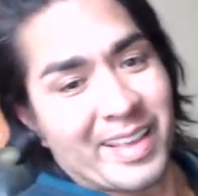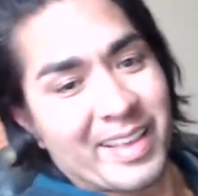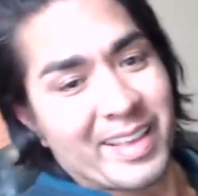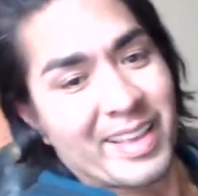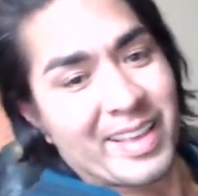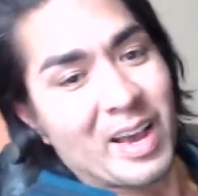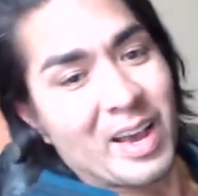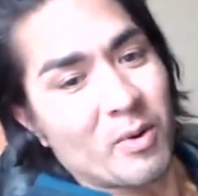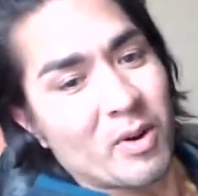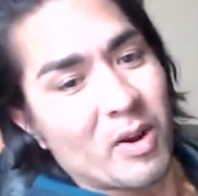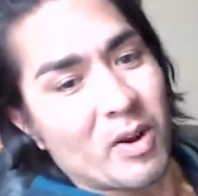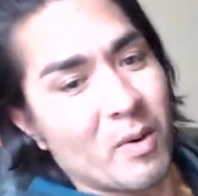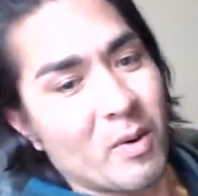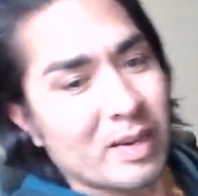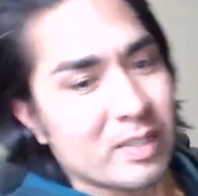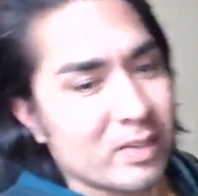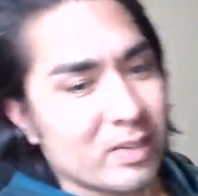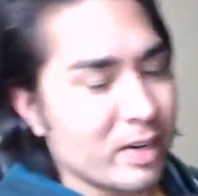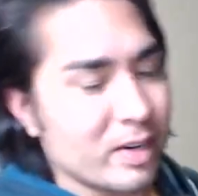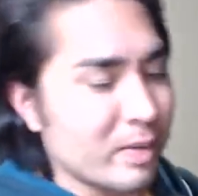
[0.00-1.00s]
Yeah, we're
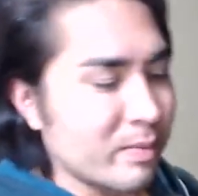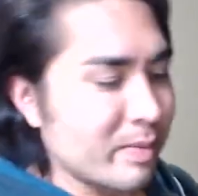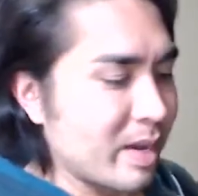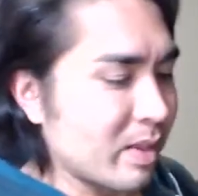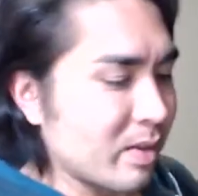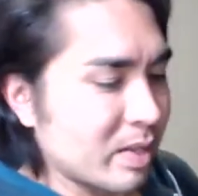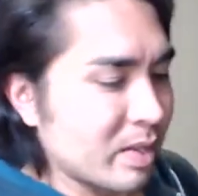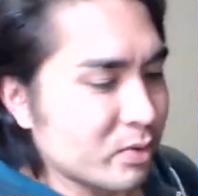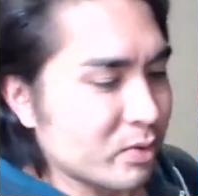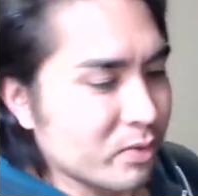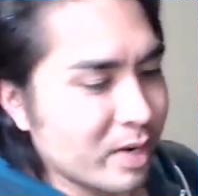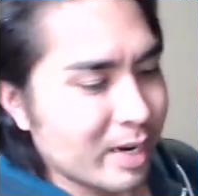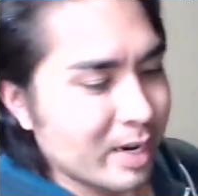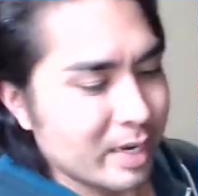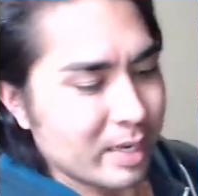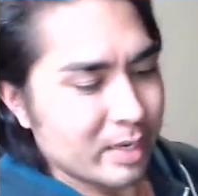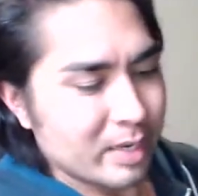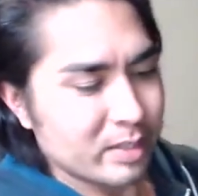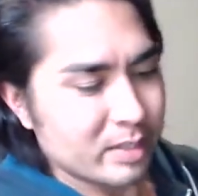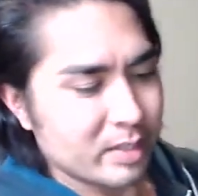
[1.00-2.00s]
always learning, Mallory. That's
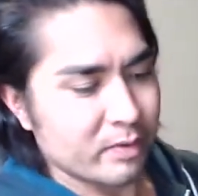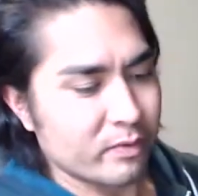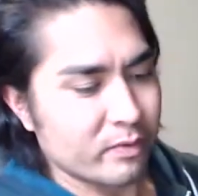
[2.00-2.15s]
right. He's in